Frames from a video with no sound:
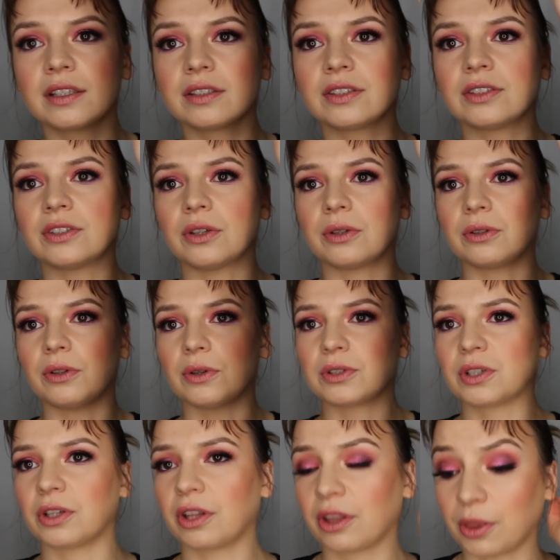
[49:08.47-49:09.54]
So
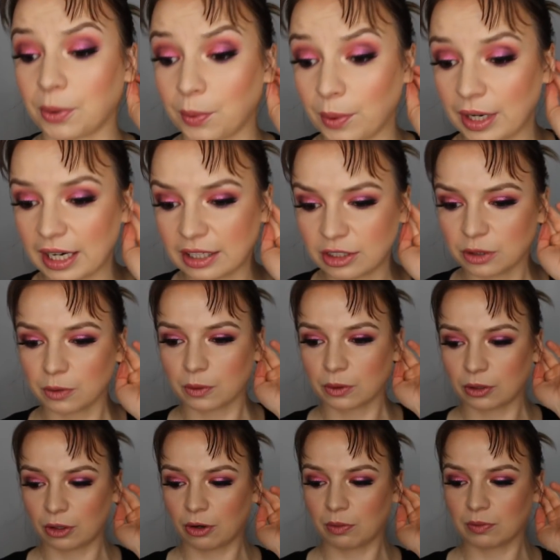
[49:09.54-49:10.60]
those are the three
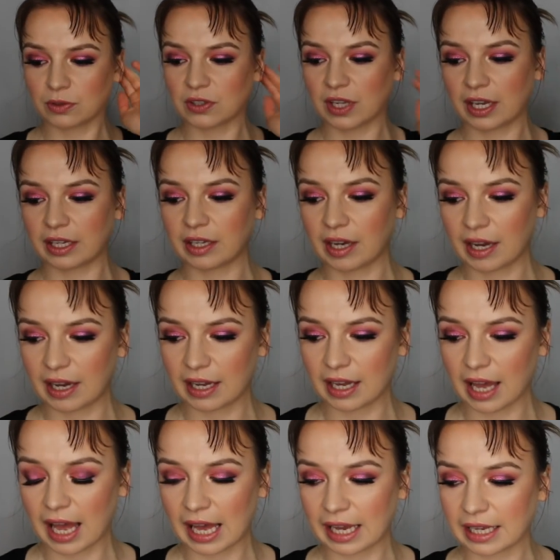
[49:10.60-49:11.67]
duochromes I got.